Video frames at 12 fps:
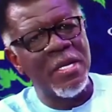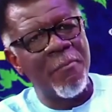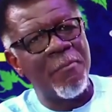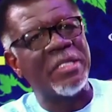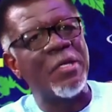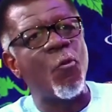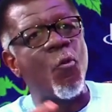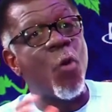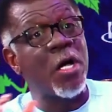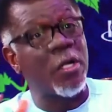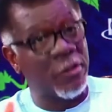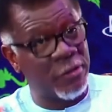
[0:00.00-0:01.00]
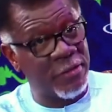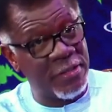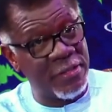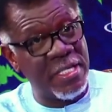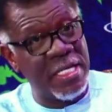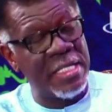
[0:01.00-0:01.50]
insights in
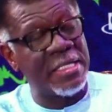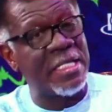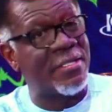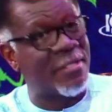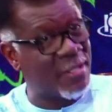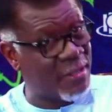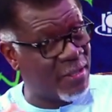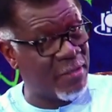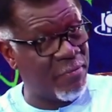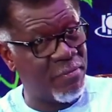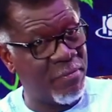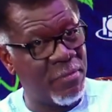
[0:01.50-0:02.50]
time with Pastor Otabil,